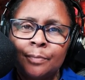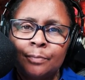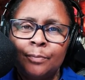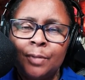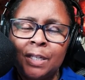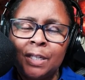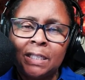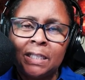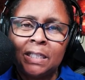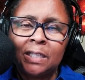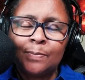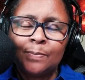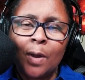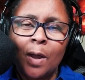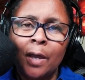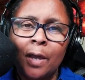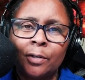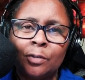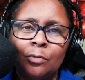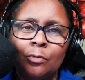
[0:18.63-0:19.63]
business
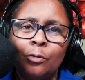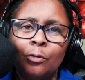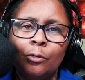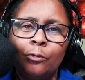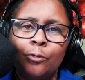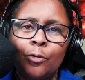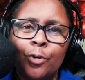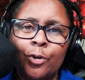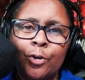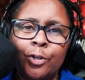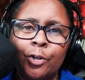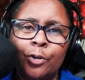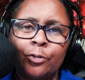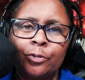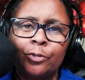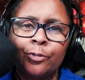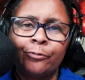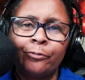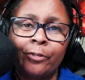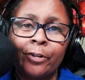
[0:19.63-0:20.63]
model for your
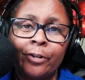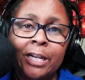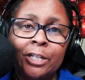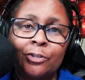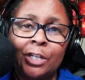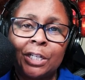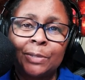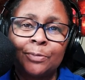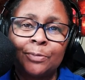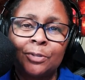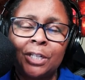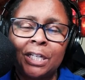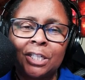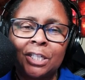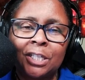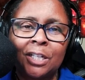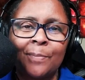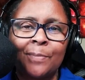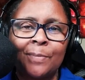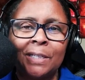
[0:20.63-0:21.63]
freight and transportation
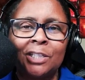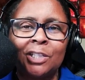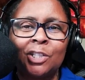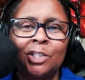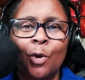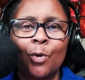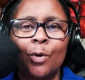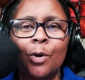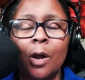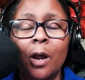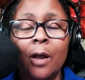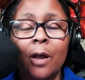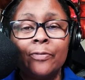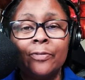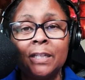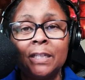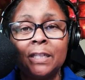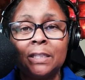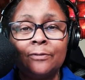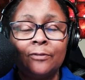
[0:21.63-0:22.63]
company. So, on
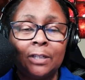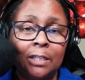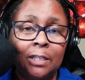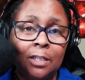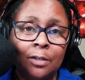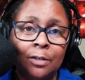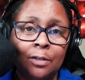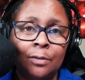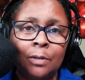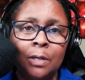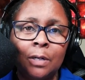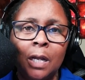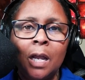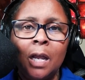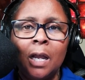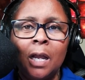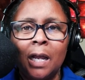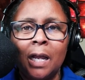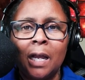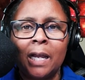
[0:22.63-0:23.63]
this video,
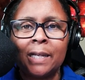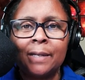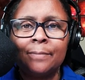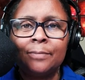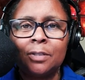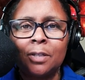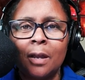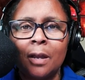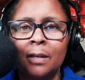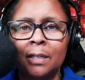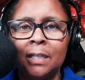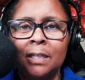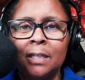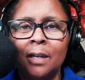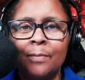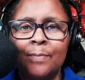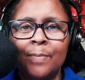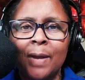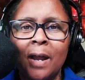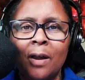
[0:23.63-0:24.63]
I am talking
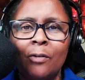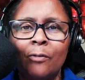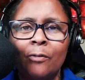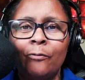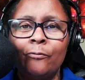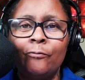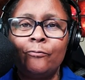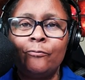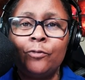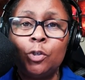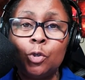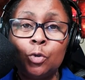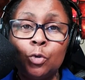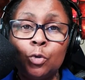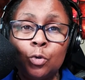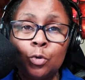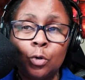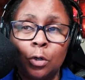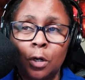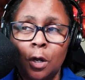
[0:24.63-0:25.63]
about
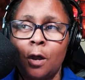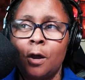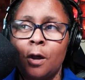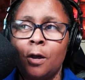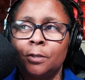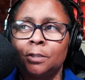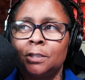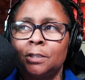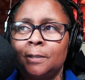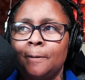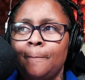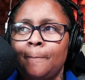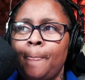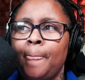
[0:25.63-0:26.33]
fuel cost.